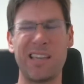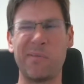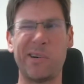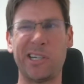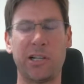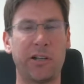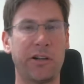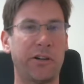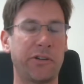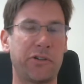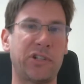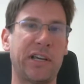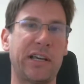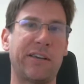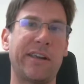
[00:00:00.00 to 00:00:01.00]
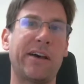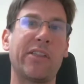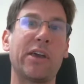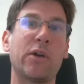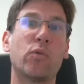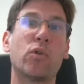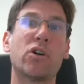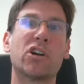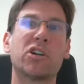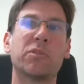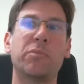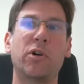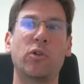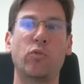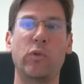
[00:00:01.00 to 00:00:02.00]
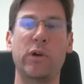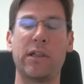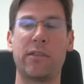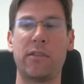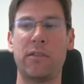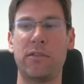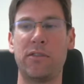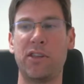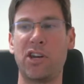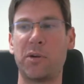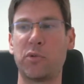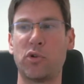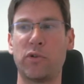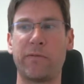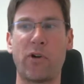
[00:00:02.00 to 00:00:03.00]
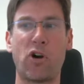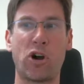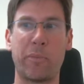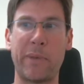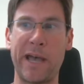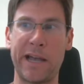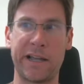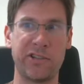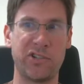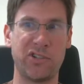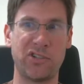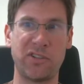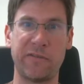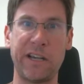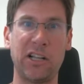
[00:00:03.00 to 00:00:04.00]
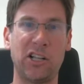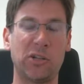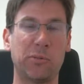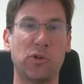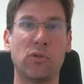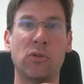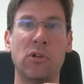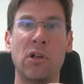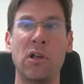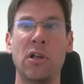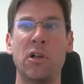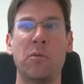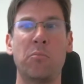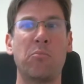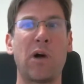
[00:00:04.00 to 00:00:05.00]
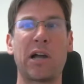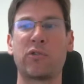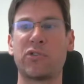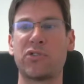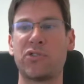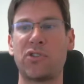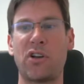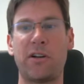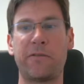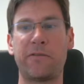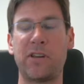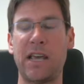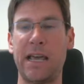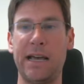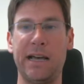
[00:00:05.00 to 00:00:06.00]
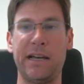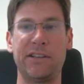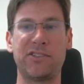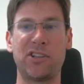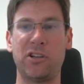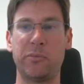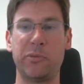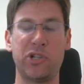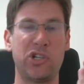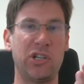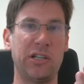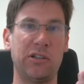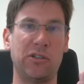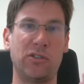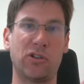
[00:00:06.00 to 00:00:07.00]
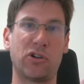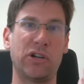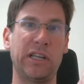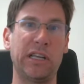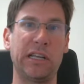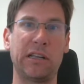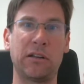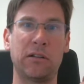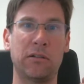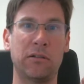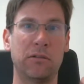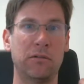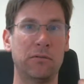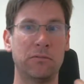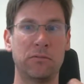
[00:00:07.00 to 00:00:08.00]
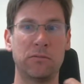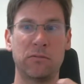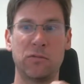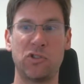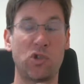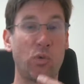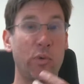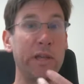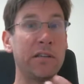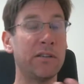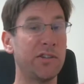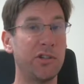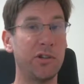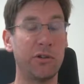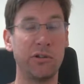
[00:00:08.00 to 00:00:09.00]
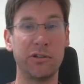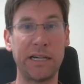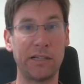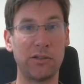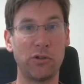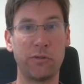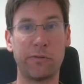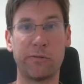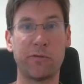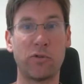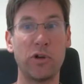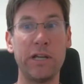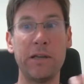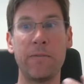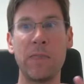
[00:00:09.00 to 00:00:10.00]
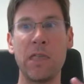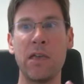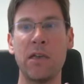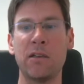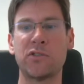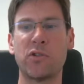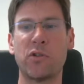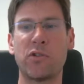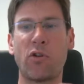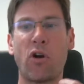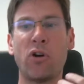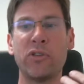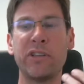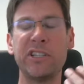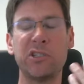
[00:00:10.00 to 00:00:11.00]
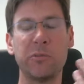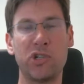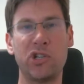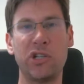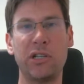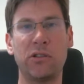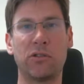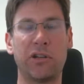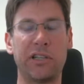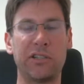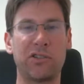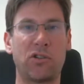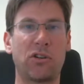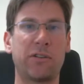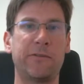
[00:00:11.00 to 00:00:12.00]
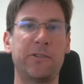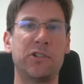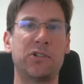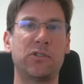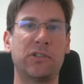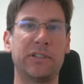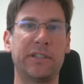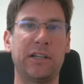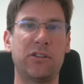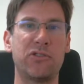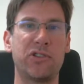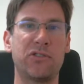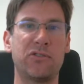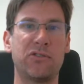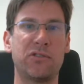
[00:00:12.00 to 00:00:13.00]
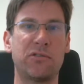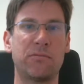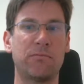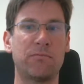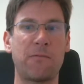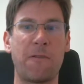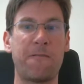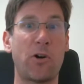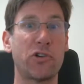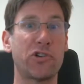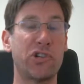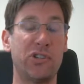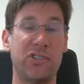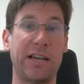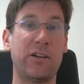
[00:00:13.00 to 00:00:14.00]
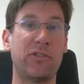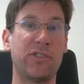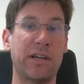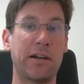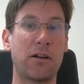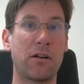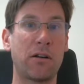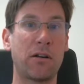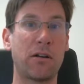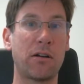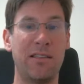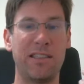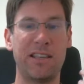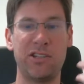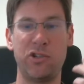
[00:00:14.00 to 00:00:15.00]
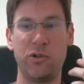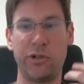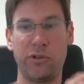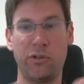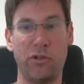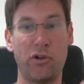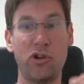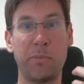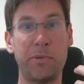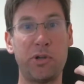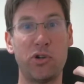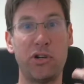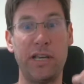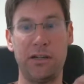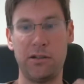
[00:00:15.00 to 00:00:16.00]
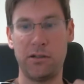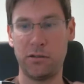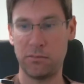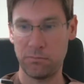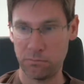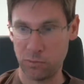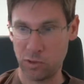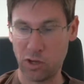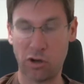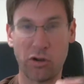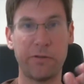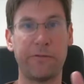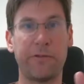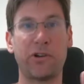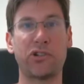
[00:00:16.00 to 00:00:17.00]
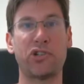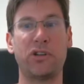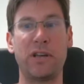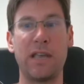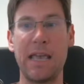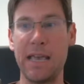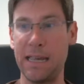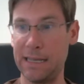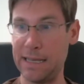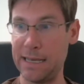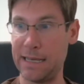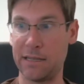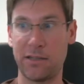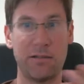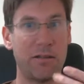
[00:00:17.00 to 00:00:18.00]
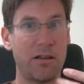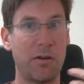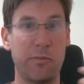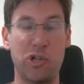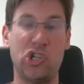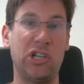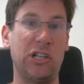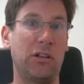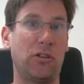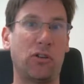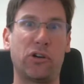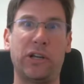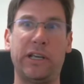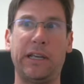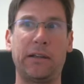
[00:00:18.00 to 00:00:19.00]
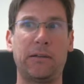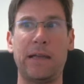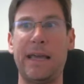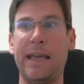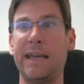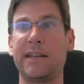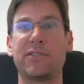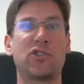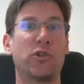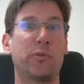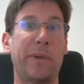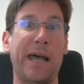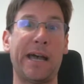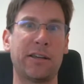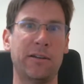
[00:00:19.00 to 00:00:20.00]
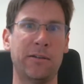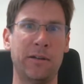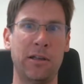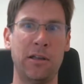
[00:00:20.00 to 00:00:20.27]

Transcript: They might not understand how they work, but with the number of R packages available, Microsoft has a machine learning suite that you can download for free. So there are all these machine learnings and artificial intelligence functions out there that you can load up your data, call the function, and get a machine learning answer back.